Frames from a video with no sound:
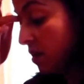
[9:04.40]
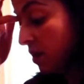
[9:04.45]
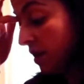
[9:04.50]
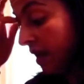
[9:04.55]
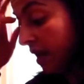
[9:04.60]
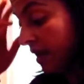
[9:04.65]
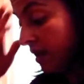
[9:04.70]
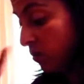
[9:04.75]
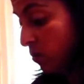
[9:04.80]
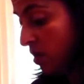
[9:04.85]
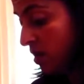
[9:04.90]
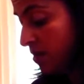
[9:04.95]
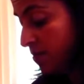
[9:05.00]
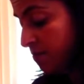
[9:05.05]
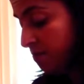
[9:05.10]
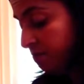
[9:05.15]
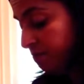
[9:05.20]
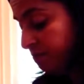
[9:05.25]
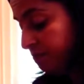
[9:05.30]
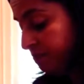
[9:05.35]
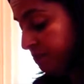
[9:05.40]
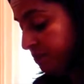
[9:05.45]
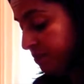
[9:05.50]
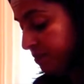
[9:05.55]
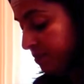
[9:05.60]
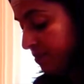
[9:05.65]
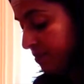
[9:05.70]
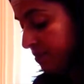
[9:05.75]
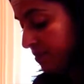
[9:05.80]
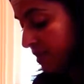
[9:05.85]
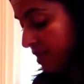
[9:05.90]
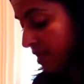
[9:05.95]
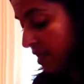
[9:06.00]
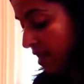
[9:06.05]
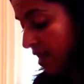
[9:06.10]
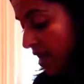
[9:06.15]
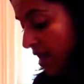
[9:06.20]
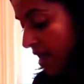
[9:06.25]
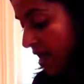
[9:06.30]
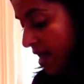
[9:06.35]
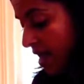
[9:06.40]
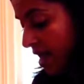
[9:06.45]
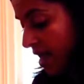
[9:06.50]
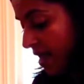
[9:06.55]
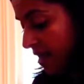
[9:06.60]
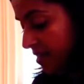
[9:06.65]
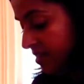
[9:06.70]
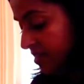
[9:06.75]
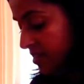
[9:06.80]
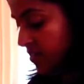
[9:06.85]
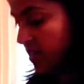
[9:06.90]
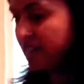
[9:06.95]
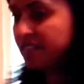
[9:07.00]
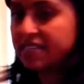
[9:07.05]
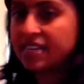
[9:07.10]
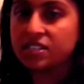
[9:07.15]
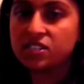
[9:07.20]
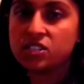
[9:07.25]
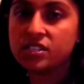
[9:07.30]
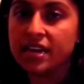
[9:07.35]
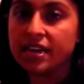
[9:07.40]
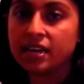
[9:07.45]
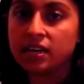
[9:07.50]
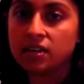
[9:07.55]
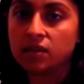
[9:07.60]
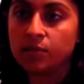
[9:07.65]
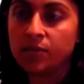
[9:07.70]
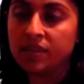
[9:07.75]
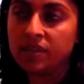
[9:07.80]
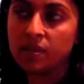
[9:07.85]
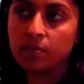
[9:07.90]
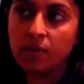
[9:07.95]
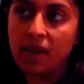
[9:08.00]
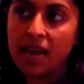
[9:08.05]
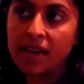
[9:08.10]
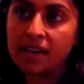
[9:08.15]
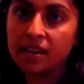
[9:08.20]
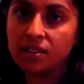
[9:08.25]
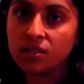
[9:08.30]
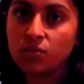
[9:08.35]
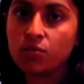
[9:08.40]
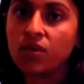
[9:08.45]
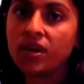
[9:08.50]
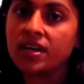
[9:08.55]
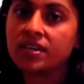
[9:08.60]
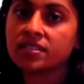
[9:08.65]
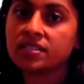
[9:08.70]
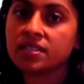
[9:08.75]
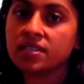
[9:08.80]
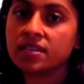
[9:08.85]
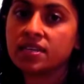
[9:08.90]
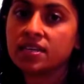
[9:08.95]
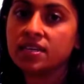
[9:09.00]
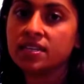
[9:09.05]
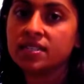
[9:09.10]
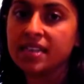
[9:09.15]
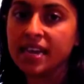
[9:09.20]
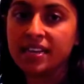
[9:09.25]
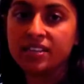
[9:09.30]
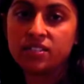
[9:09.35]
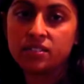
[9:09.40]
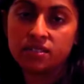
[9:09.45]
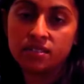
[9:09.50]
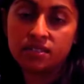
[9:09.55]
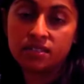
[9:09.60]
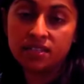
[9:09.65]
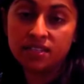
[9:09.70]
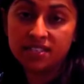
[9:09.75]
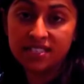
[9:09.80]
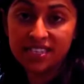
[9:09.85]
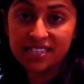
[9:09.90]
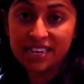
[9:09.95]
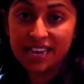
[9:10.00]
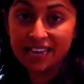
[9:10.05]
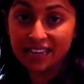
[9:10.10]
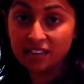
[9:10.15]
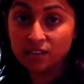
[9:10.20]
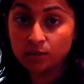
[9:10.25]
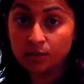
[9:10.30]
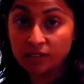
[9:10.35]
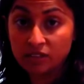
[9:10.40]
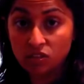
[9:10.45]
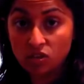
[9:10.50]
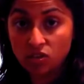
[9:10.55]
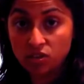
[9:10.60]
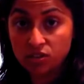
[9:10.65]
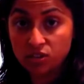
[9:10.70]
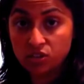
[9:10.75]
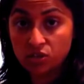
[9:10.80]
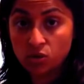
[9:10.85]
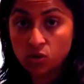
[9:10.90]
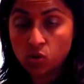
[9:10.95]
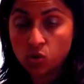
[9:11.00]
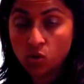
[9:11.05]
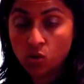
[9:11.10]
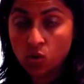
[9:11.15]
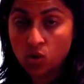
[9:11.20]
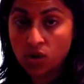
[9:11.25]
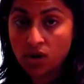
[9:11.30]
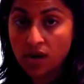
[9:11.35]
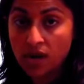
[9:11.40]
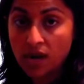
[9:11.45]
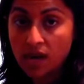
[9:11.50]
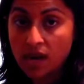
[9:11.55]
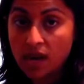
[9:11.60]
quinoa. And they tend to take a little bit, the black and the red tend to take a little bit longer to cook